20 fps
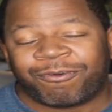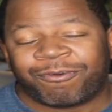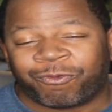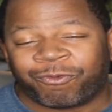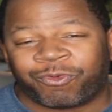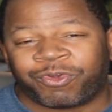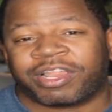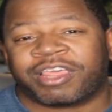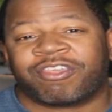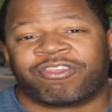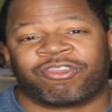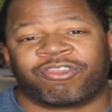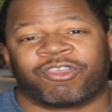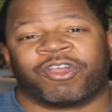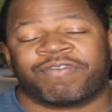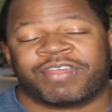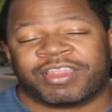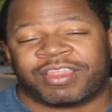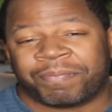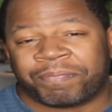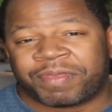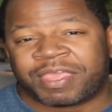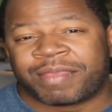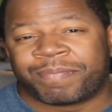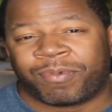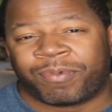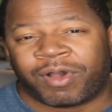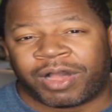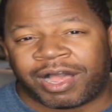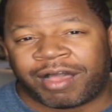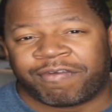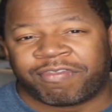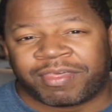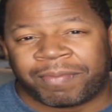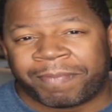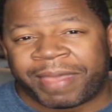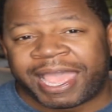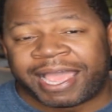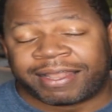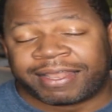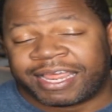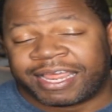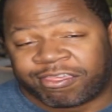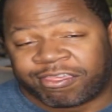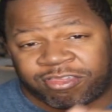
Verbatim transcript: really serving the people of the Badlands,